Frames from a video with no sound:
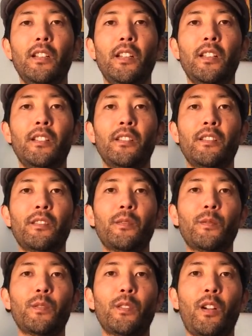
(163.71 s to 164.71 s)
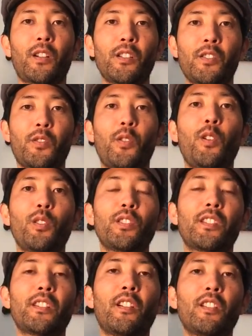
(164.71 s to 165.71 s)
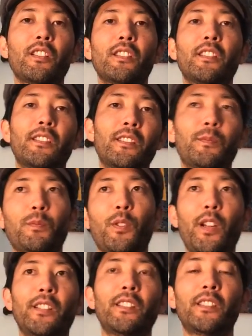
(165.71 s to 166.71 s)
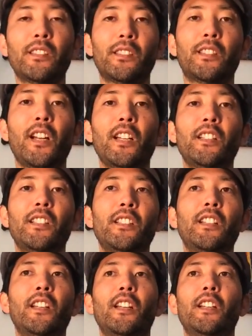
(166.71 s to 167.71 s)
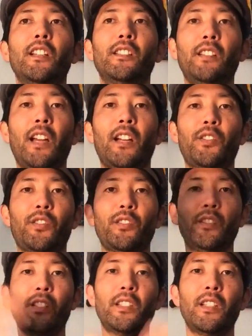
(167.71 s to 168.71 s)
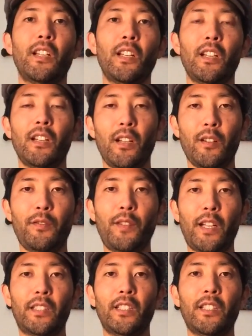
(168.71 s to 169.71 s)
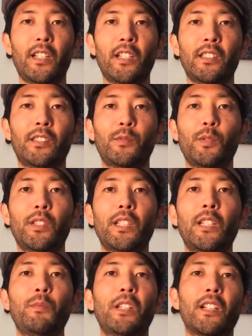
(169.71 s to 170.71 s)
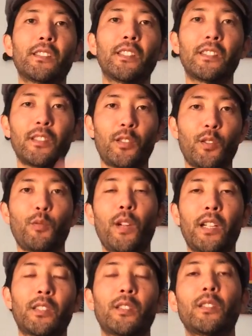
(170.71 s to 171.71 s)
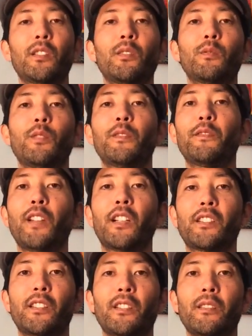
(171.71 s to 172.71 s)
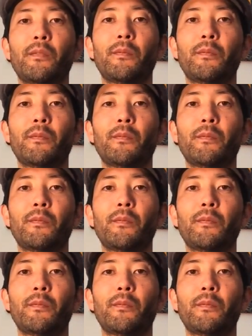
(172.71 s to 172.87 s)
and our controllers and all of this crazy society is actually affecting us within, because it's a direct reflection,